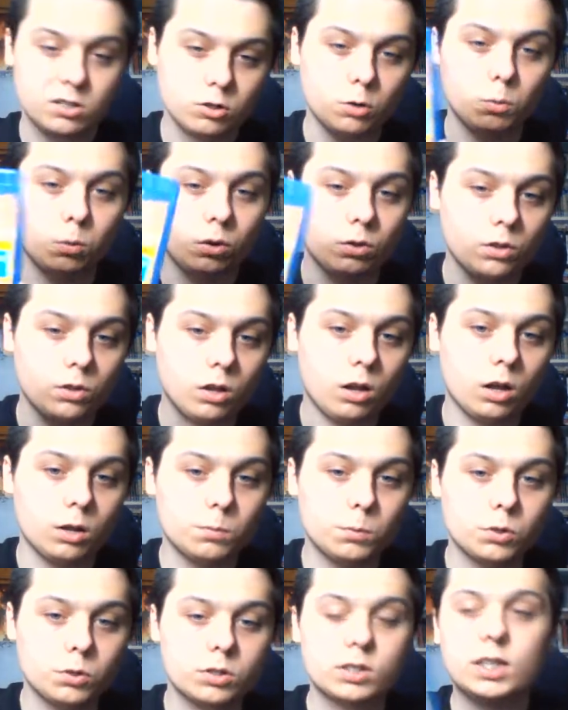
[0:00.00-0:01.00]
it's not one that
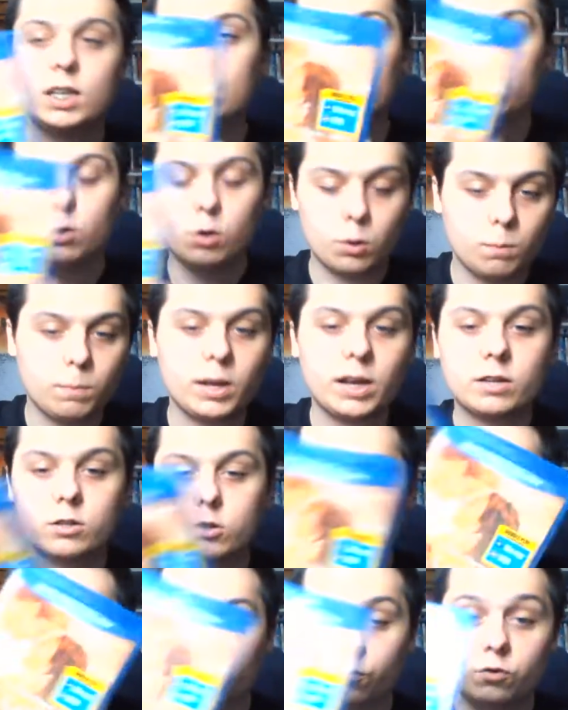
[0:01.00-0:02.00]
I would keep going
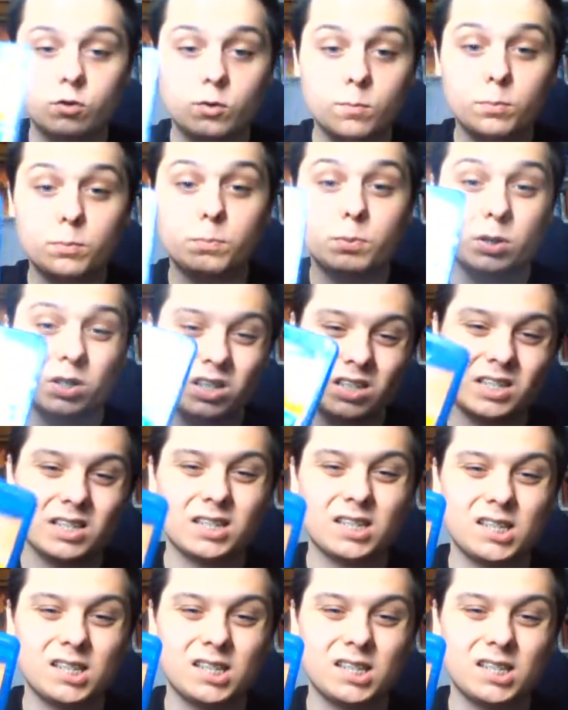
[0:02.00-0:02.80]
back to often because,